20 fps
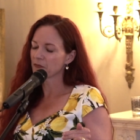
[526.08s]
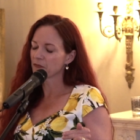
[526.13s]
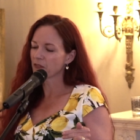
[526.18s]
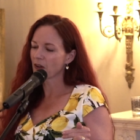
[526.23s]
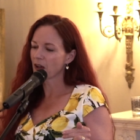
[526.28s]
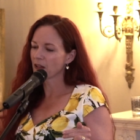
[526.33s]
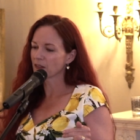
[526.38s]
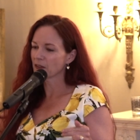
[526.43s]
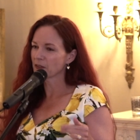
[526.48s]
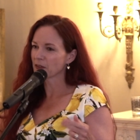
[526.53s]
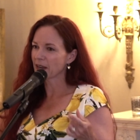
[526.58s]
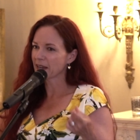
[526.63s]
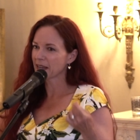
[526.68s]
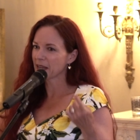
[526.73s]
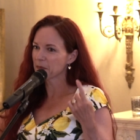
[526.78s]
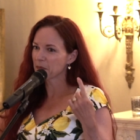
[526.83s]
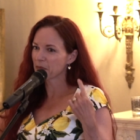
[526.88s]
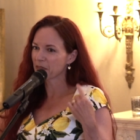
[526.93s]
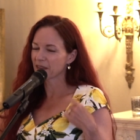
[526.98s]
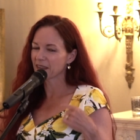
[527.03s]
followed, I
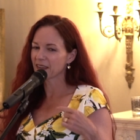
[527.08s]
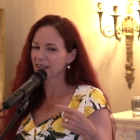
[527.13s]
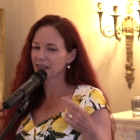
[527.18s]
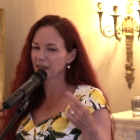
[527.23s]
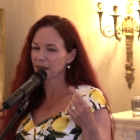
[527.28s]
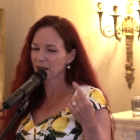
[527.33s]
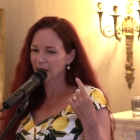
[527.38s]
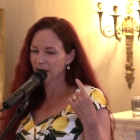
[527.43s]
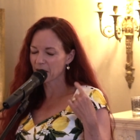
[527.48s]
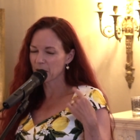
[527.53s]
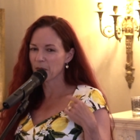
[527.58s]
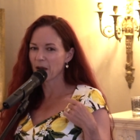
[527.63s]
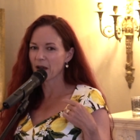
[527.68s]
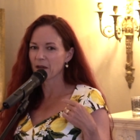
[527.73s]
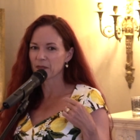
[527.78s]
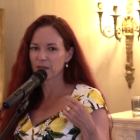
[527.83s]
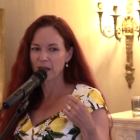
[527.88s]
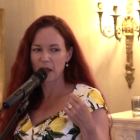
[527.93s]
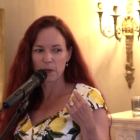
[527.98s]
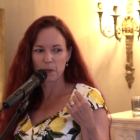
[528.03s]
kept thinking
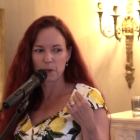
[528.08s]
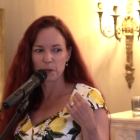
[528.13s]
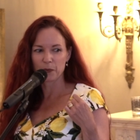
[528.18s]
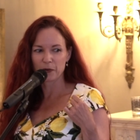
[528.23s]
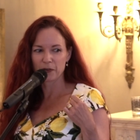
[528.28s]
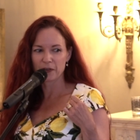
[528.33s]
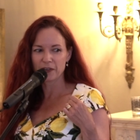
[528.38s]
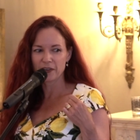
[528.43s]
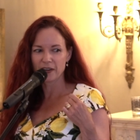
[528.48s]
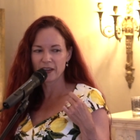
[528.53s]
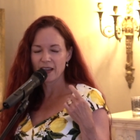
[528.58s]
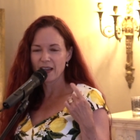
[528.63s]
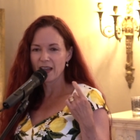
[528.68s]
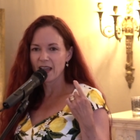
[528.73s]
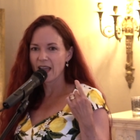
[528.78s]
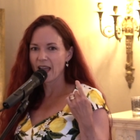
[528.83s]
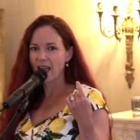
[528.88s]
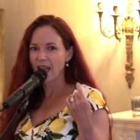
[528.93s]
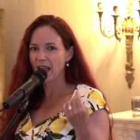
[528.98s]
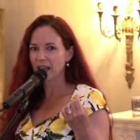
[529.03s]
about that word
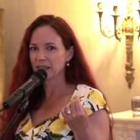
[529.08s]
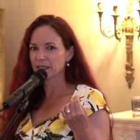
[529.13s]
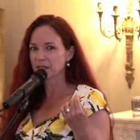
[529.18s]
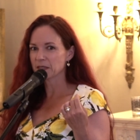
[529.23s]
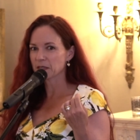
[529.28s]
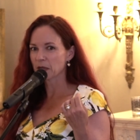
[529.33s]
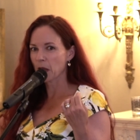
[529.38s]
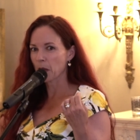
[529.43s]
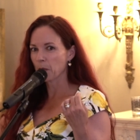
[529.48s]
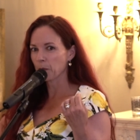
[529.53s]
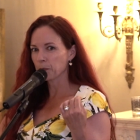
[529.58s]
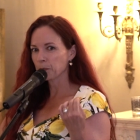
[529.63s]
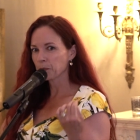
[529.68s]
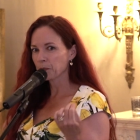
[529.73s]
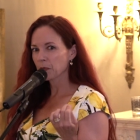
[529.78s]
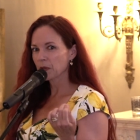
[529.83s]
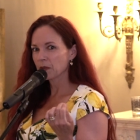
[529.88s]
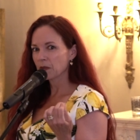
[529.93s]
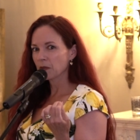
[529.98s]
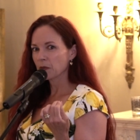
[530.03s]
and,
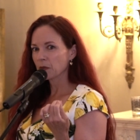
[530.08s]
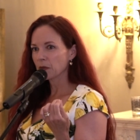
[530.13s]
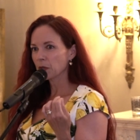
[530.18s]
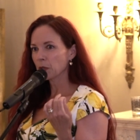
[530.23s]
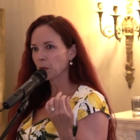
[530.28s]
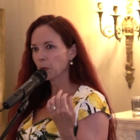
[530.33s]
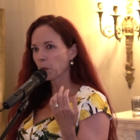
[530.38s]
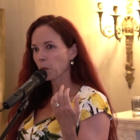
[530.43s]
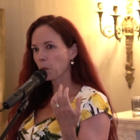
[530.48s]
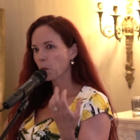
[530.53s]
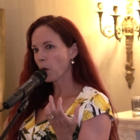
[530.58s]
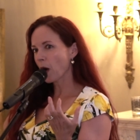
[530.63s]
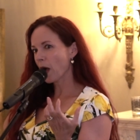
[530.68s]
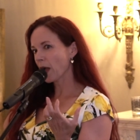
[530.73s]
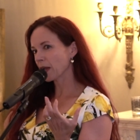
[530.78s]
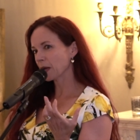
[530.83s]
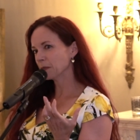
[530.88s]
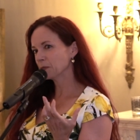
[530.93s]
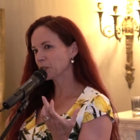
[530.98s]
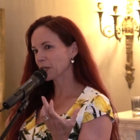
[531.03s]
you know,
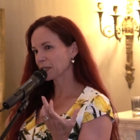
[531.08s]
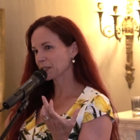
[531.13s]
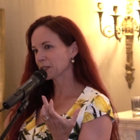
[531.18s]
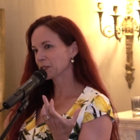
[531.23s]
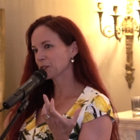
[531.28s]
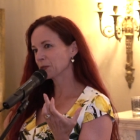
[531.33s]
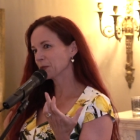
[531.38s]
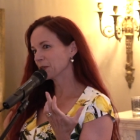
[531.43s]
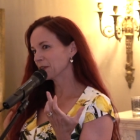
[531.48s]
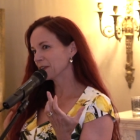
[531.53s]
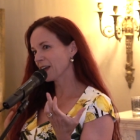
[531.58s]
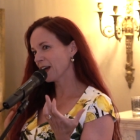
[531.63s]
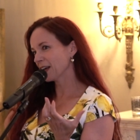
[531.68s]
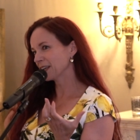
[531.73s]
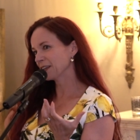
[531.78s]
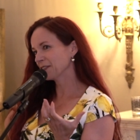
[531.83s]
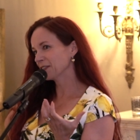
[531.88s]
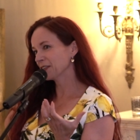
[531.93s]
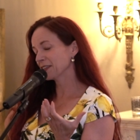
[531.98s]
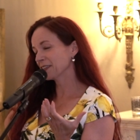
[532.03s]
why I objected to it,
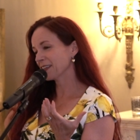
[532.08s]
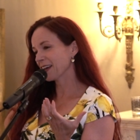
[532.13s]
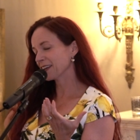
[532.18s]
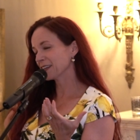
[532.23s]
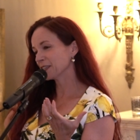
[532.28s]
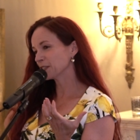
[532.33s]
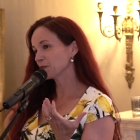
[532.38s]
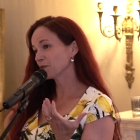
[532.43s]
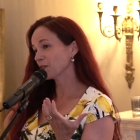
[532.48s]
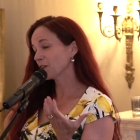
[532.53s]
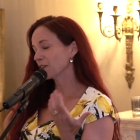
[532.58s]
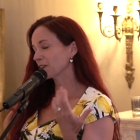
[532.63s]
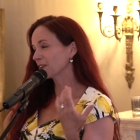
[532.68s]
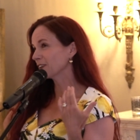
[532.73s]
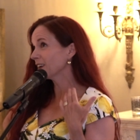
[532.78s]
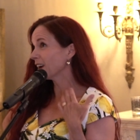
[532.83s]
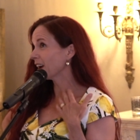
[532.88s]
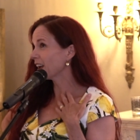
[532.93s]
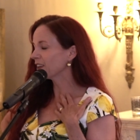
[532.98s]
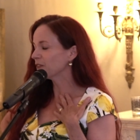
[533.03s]
not even that it's
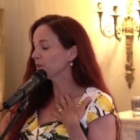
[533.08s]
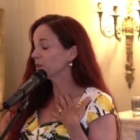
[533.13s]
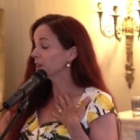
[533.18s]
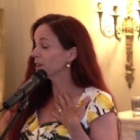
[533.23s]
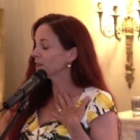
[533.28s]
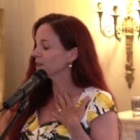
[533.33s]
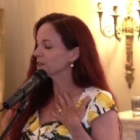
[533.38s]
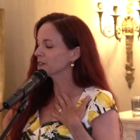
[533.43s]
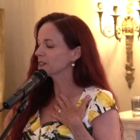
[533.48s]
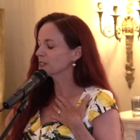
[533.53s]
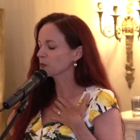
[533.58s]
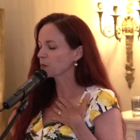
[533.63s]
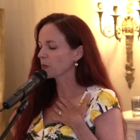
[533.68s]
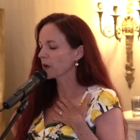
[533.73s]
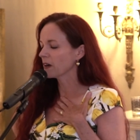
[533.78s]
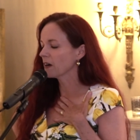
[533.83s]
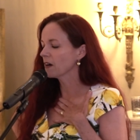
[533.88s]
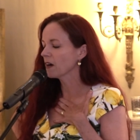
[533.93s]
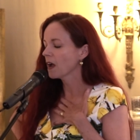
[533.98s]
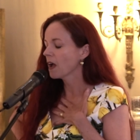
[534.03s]
vulgar, I have been known to
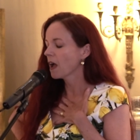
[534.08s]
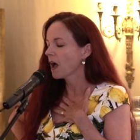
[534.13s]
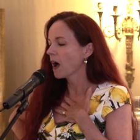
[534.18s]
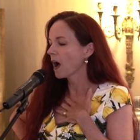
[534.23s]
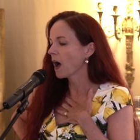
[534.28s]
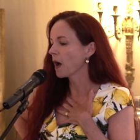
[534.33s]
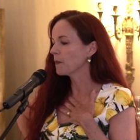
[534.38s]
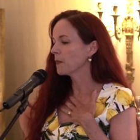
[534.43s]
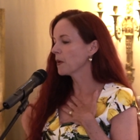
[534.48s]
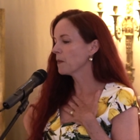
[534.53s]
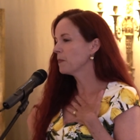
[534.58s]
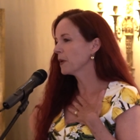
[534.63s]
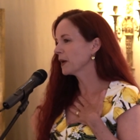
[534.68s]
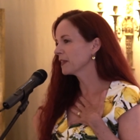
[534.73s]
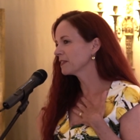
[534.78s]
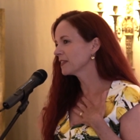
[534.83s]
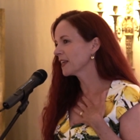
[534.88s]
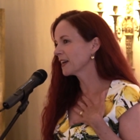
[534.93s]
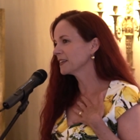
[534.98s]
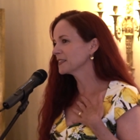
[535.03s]
swear,
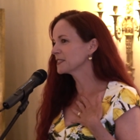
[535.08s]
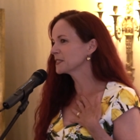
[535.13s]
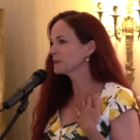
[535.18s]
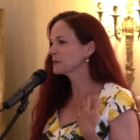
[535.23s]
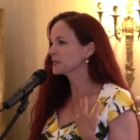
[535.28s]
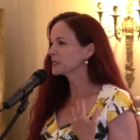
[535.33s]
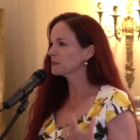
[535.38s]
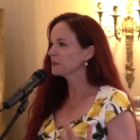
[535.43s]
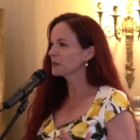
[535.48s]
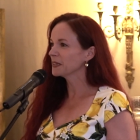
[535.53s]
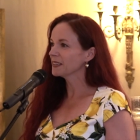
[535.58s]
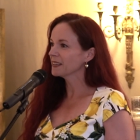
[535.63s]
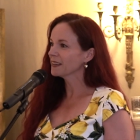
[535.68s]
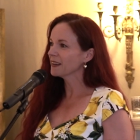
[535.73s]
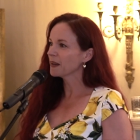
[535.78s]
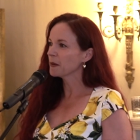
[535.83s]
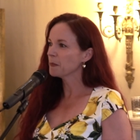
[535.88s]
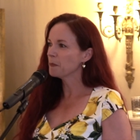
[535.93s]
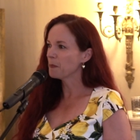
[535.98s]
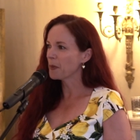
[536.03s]
but that it seemed to
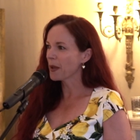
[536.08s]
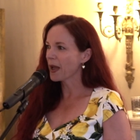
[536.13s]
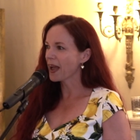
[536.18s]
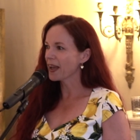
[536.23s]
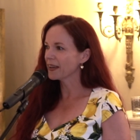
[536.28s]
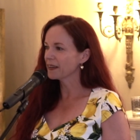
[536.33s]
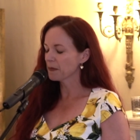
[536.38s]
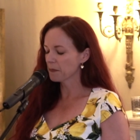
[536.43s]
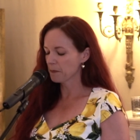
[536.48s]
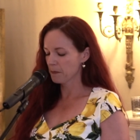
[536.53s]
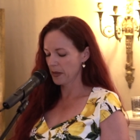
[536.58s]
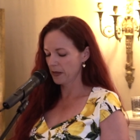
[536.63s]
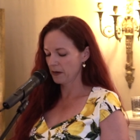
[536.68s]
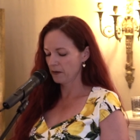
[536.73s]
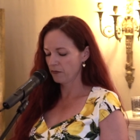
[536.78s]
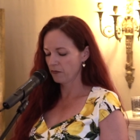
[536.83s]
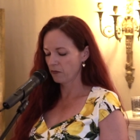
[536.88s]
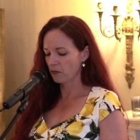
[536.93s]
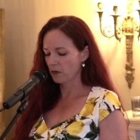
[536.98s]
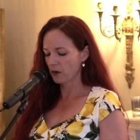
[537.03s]
me a bad
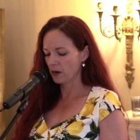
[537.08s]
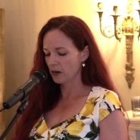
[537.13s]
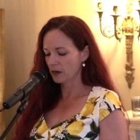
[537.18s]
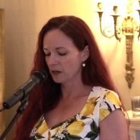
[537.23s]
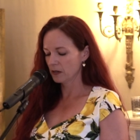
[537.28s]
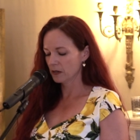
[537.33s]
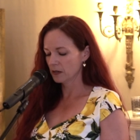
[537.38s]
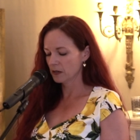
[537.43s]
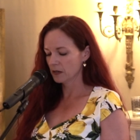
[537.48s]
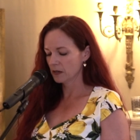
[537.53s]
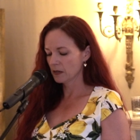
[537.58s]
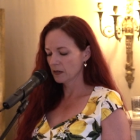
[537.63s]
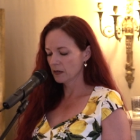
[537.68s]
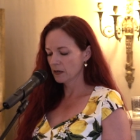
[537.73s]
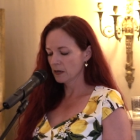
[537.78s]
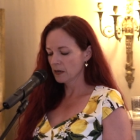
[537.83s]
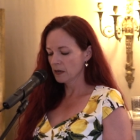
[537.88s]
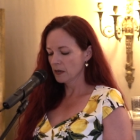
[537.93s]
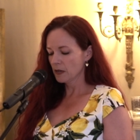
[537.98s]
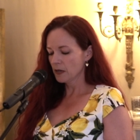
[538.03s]
metaphor.
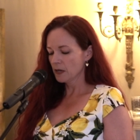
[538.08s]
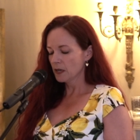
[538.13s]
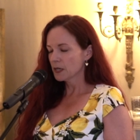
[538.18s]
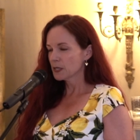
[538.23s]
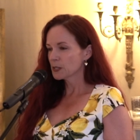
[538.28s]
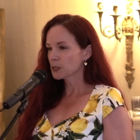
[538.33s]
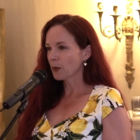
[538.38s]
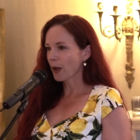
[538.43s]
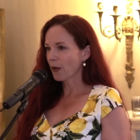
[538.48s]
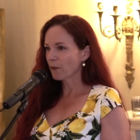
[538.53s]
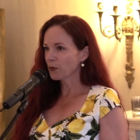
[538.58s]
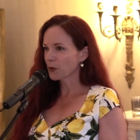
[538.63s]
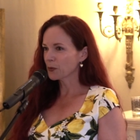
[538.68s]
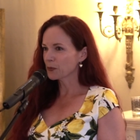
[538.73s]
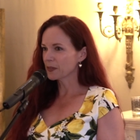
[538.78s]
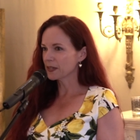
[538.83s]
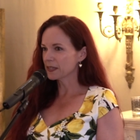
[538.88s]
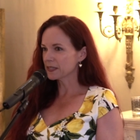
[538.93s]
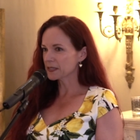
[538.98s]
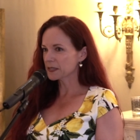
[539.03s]
So I
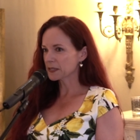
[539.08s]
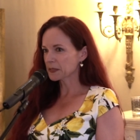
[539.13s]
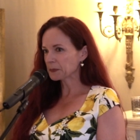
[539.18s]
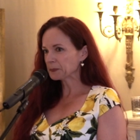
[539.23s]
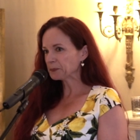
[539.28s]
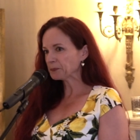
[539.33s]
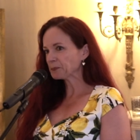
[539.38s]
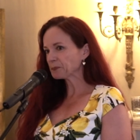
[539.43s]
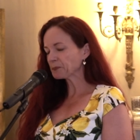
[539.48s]
wrote this.